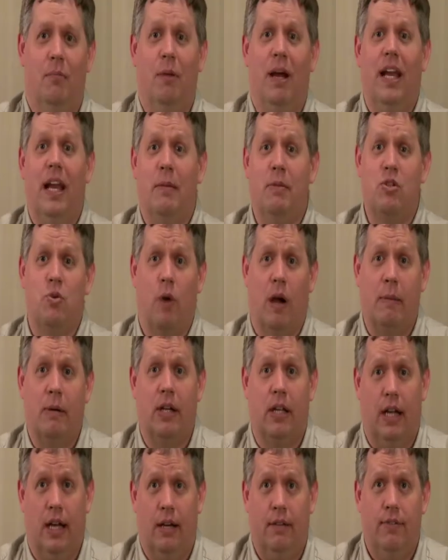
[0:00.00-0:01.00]
My name is
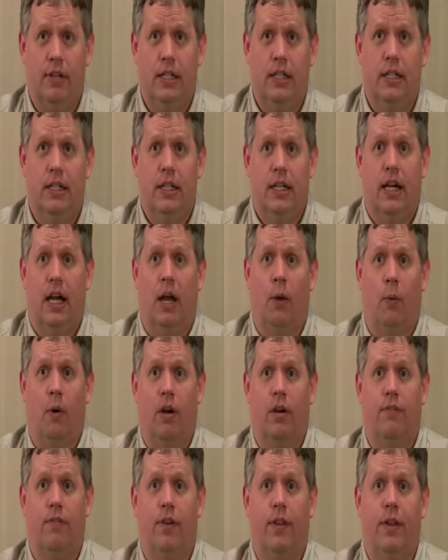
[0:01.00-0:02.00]
Robert Love. I
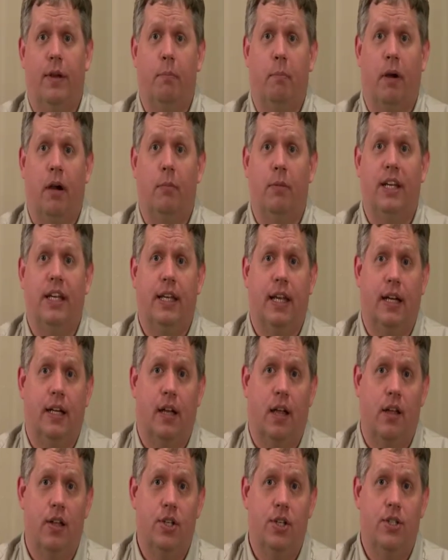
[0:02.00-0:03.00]
work for the Department of
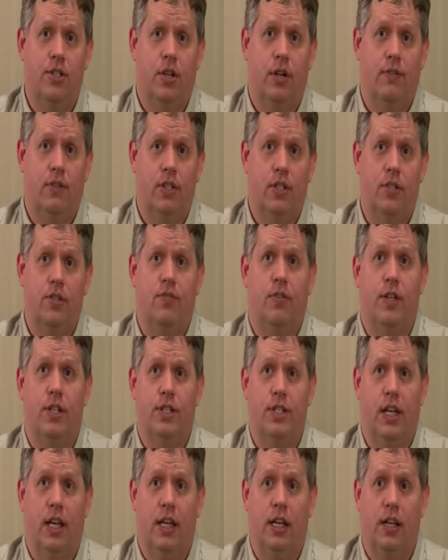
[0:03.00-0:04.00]
Technology Services for the
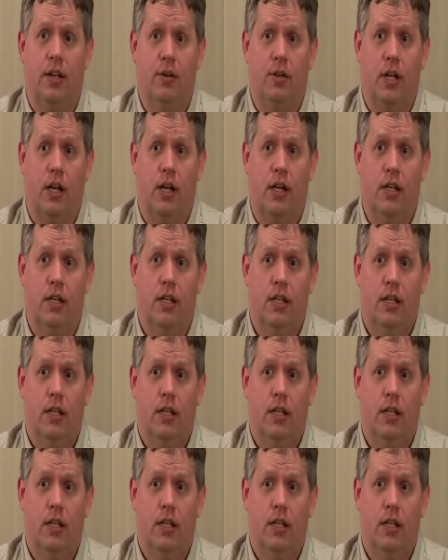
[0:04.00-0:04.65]
state of Utah.